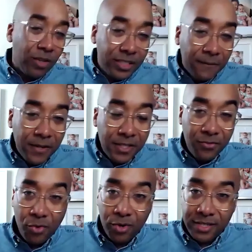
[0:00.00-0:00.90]
difference
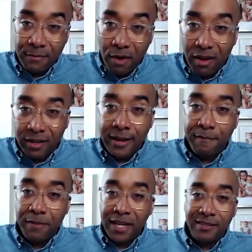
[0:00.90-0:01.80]
for a smaller
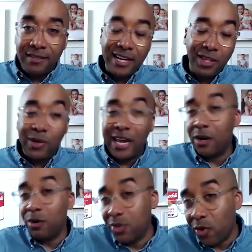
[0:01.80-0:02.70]
company is that you got to
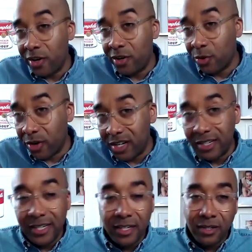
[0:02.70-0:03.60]
go door to door,
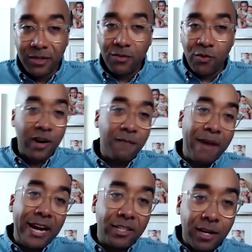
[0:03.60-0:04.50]
where a
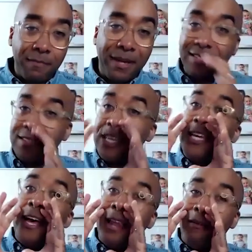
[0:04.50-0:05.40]
major company gets to
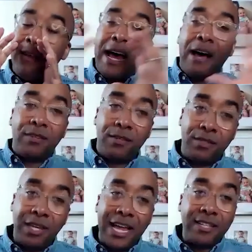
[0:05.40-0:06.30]
yell out loud to
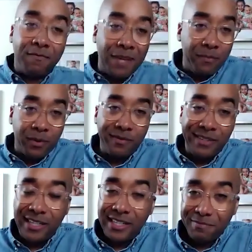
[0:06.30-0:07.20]
lots of people.
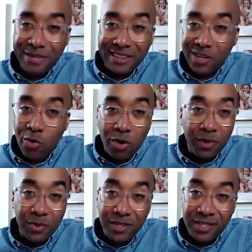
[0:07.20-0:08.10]
But at the core, we're
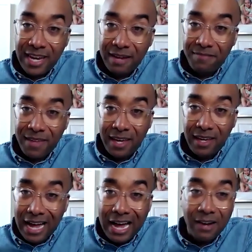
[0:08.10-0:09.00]
doing the same thing.
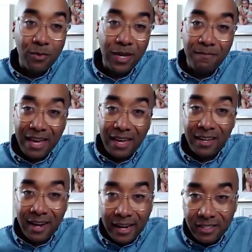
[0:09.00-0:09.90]
How do we make
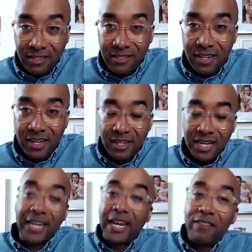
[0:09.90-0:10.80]
connections
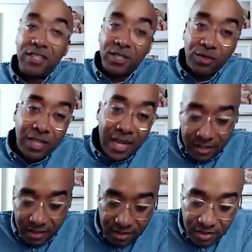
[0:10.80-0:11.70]
and leverage those
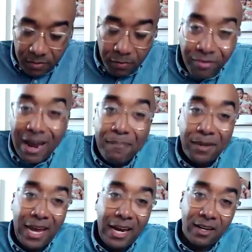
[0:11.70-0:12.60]
connections to
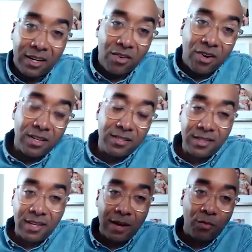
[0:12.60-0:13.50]
propagate across the
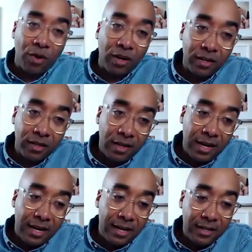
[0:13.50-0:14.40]
network
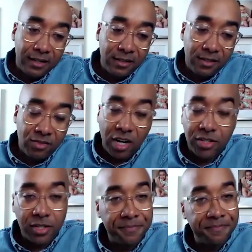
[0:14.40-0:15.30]
structure?